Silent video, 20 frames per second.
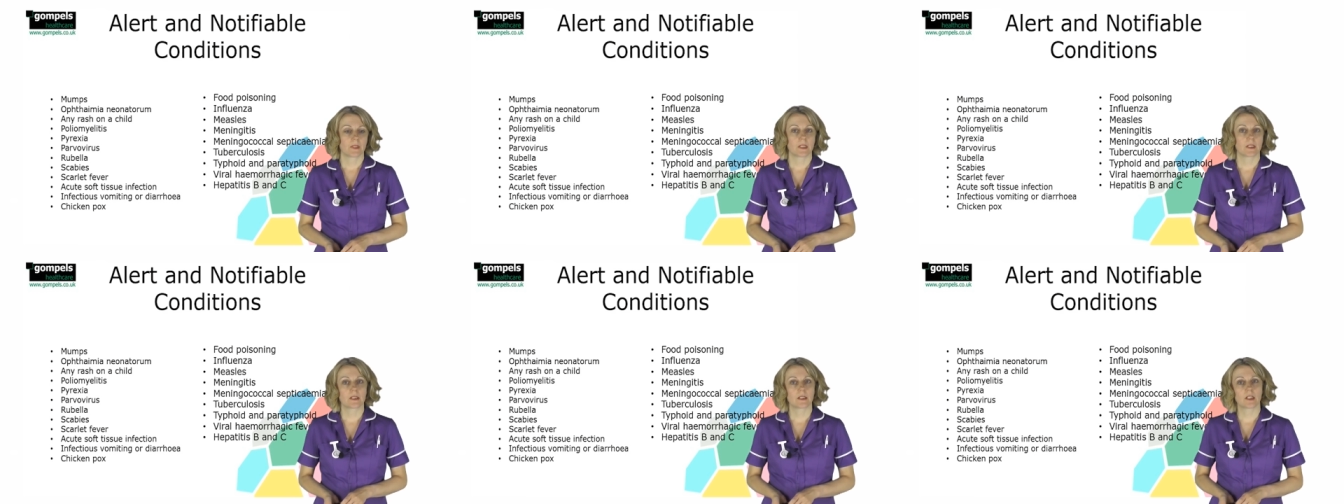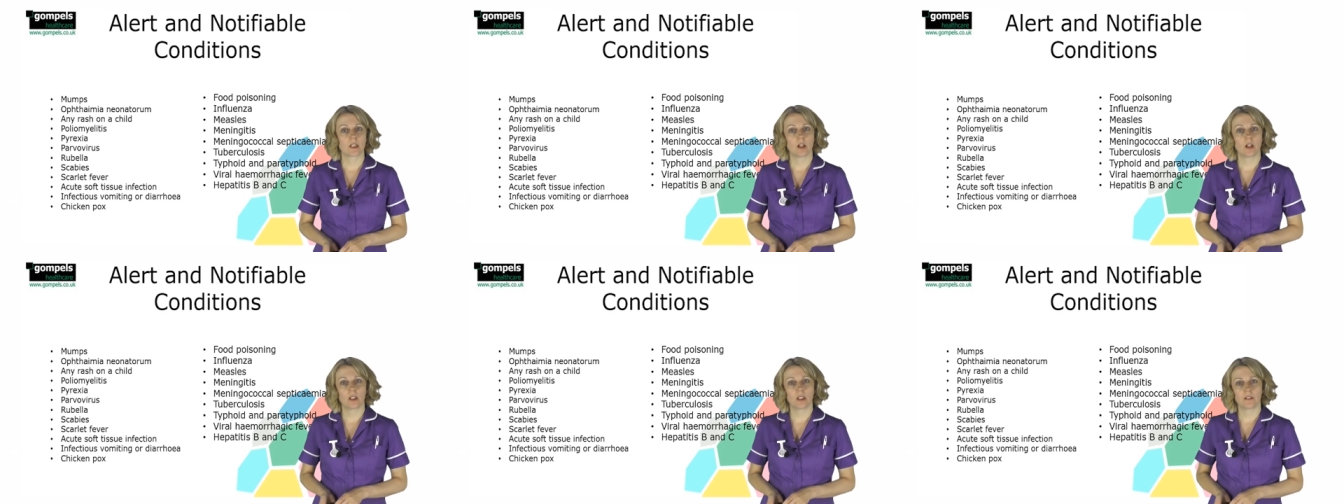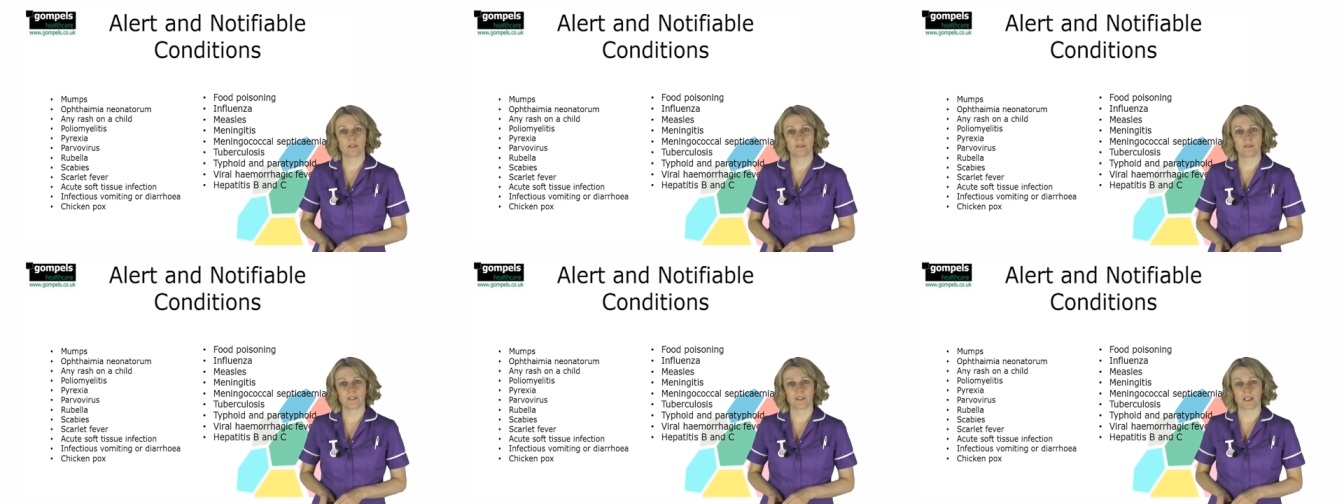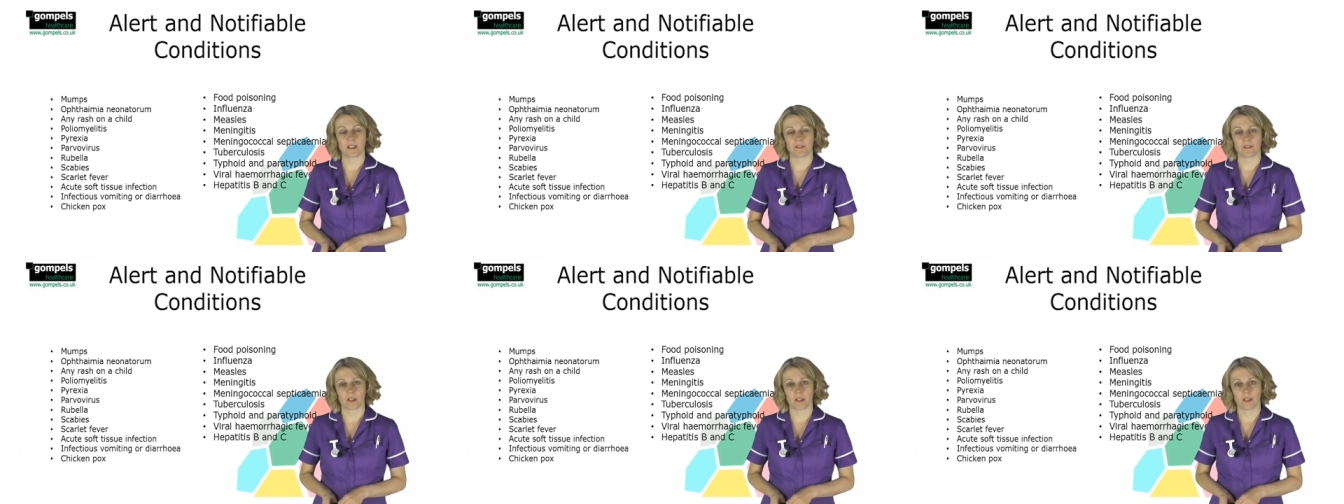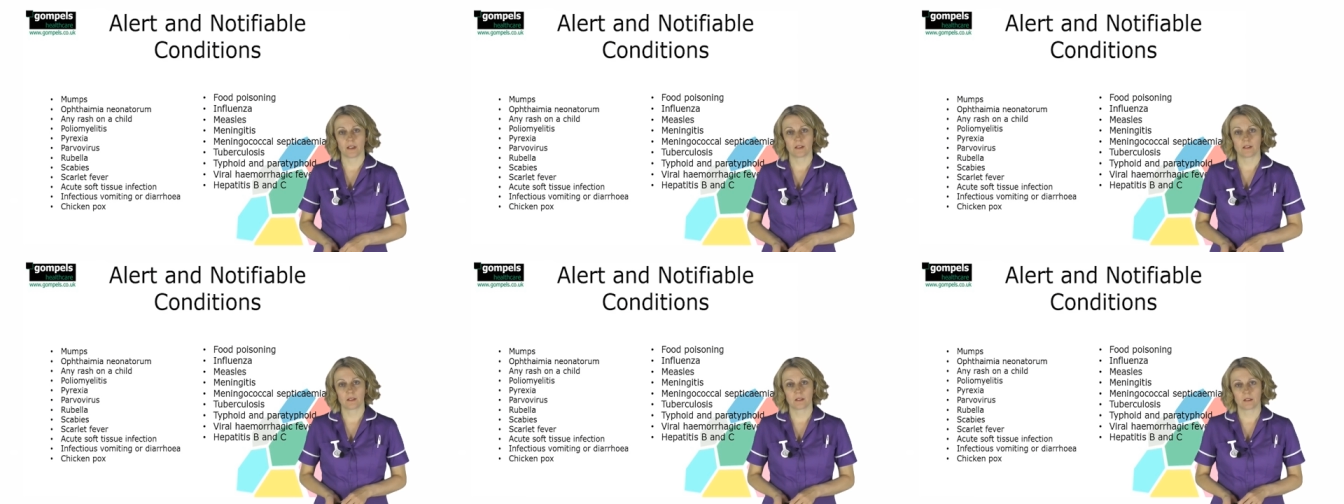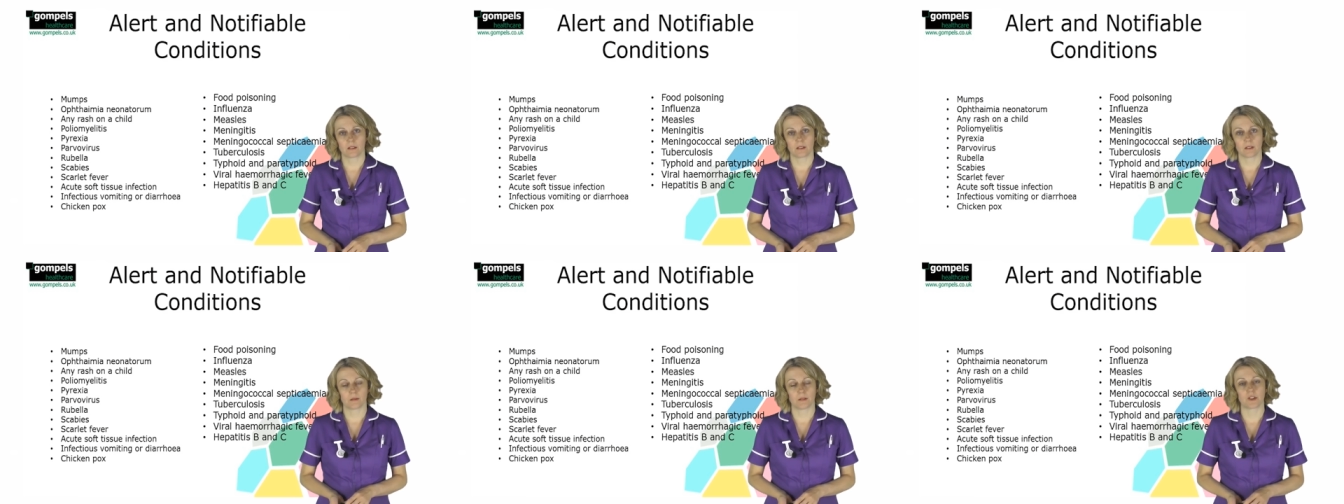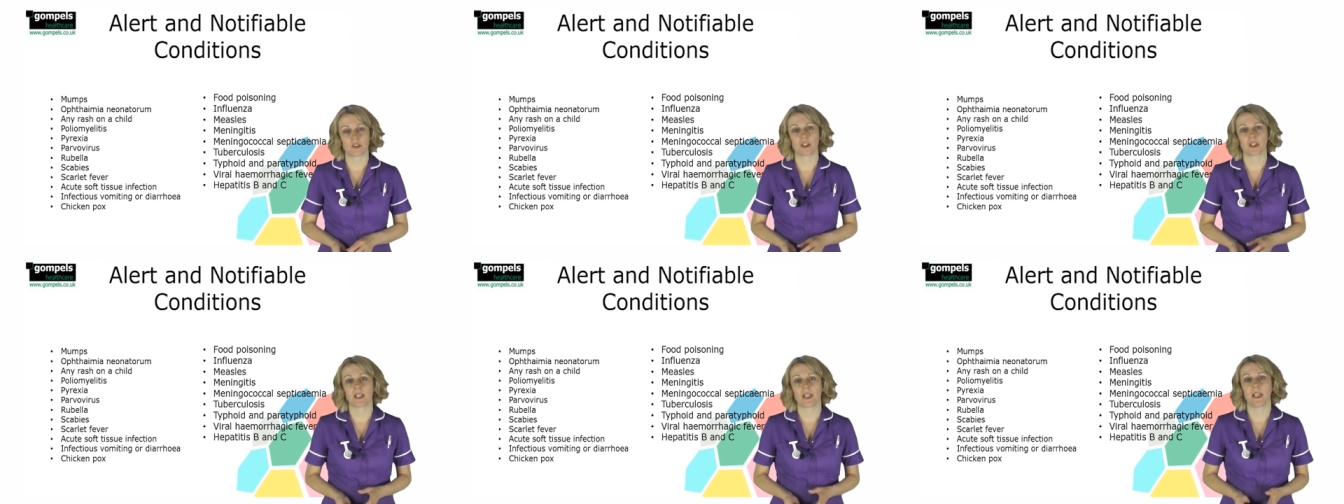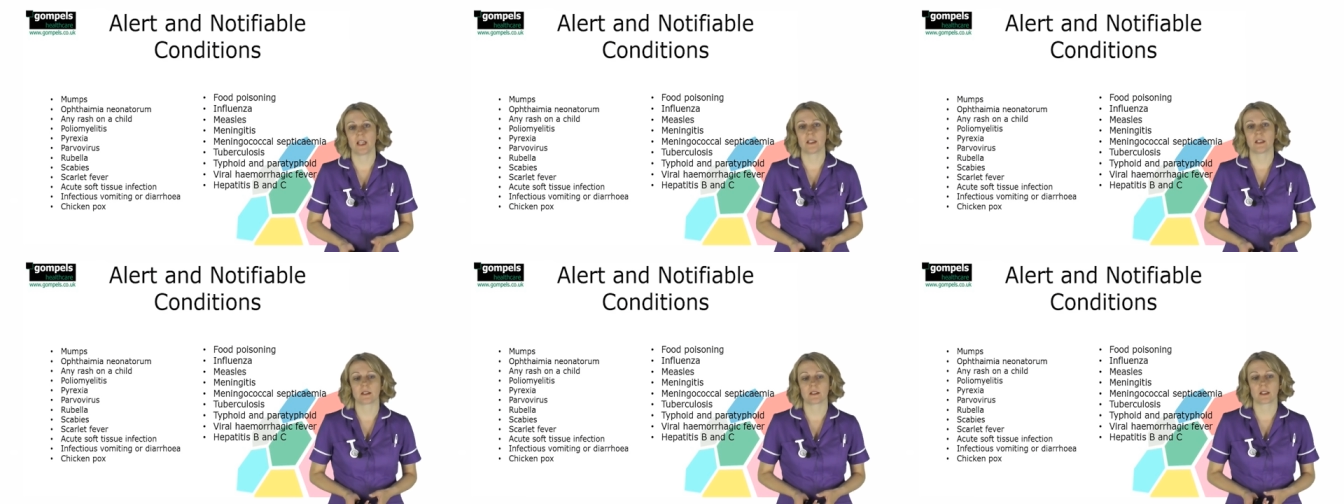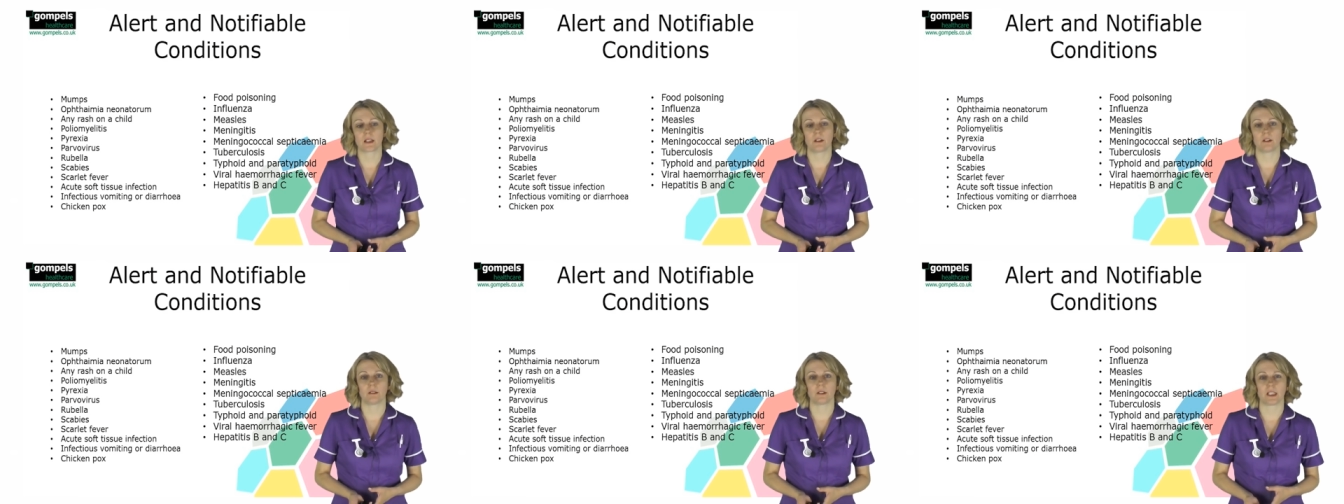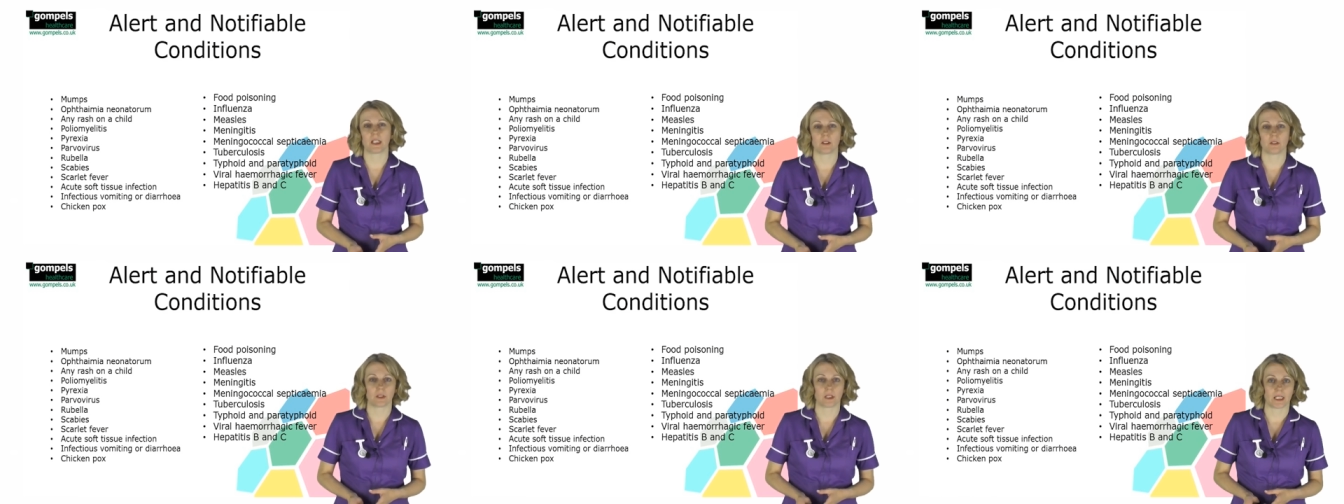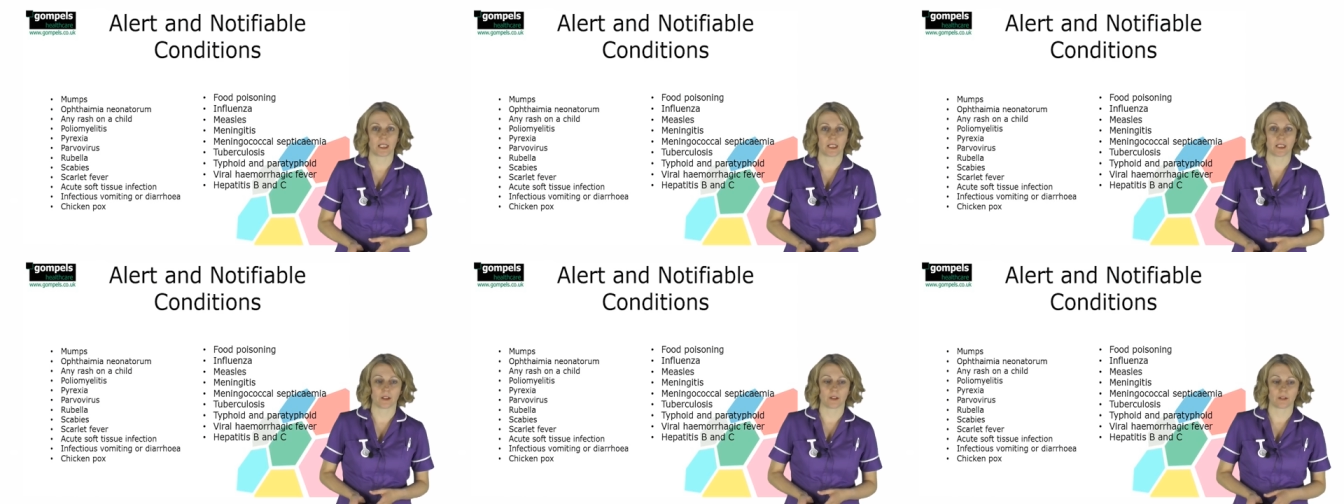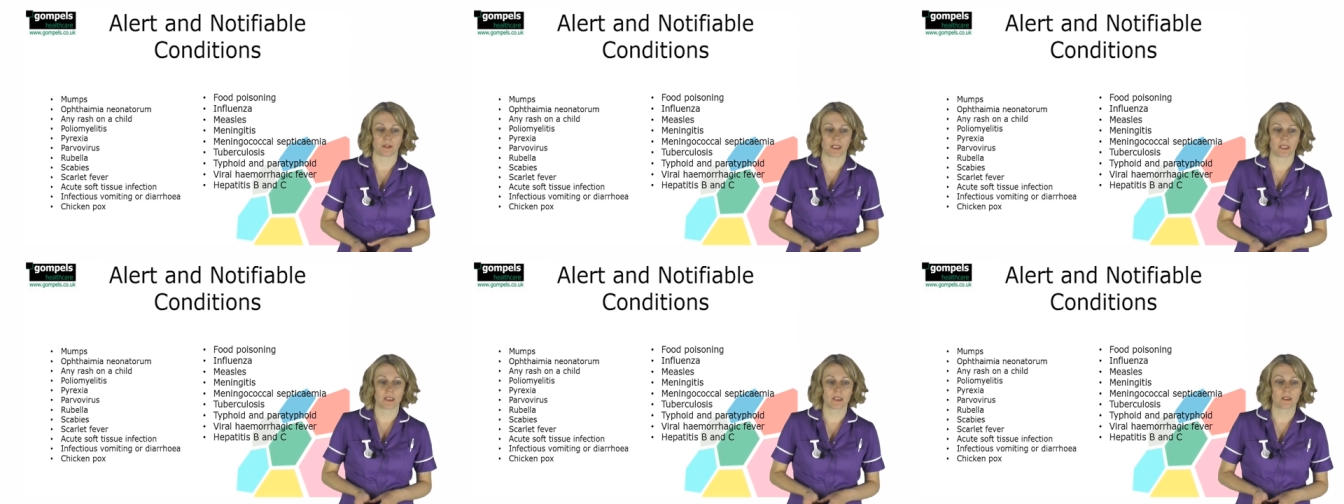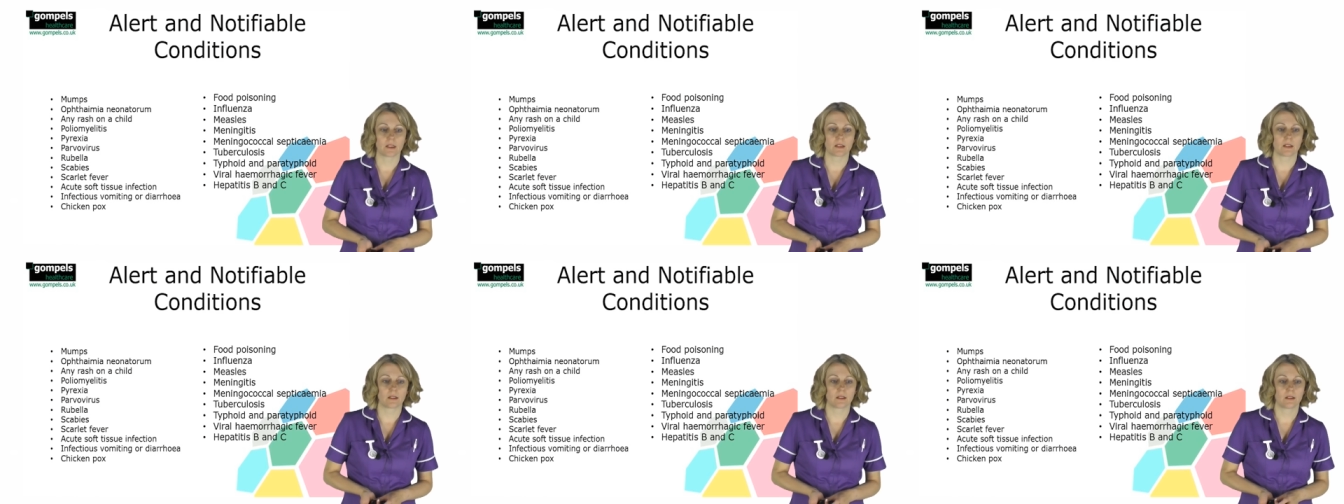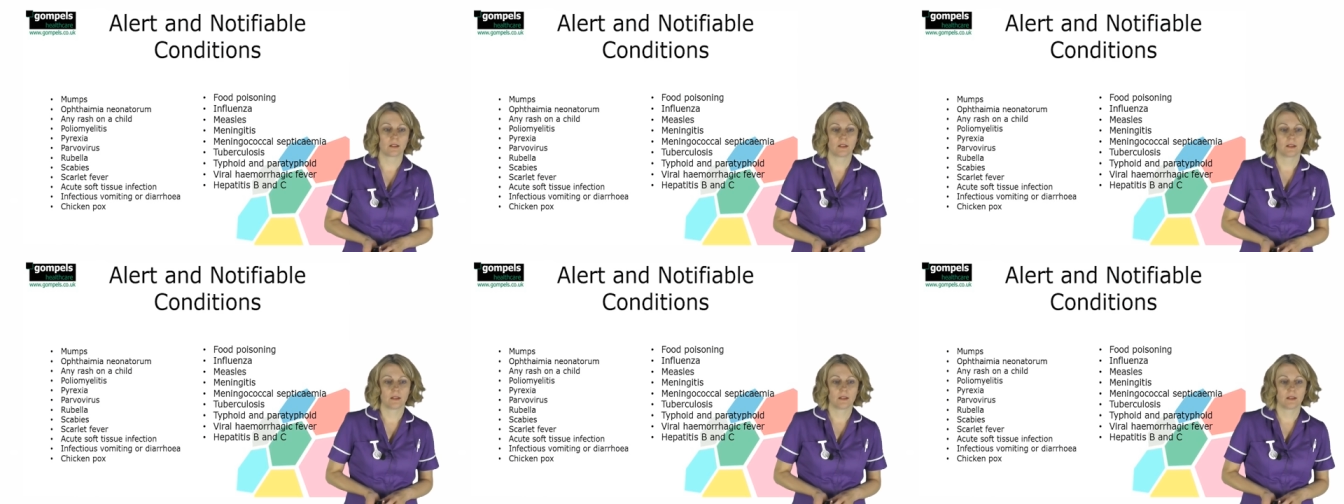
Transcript: Scarlet fever, which again is currently on the increase.